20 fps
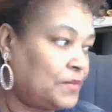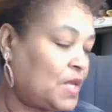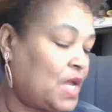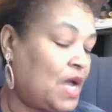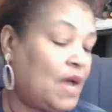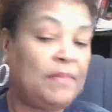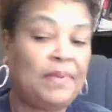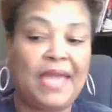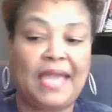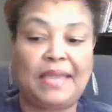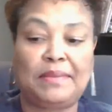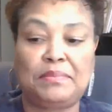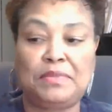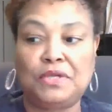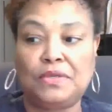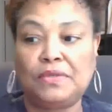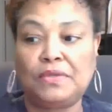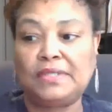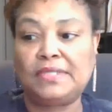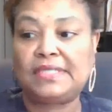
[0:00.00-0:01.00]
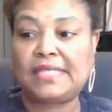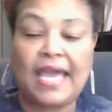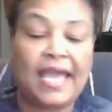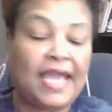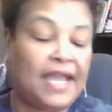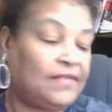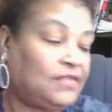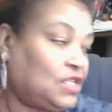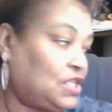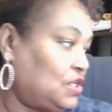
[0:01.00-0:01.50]
compact mirrors, I
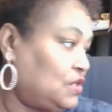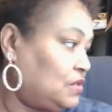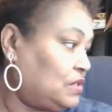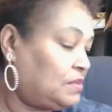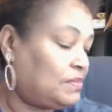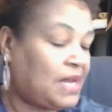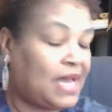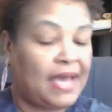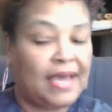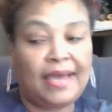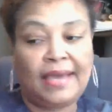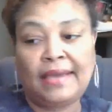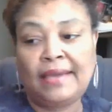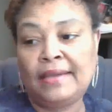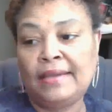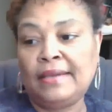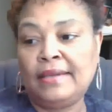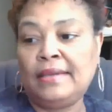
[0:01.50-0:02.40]
have to use my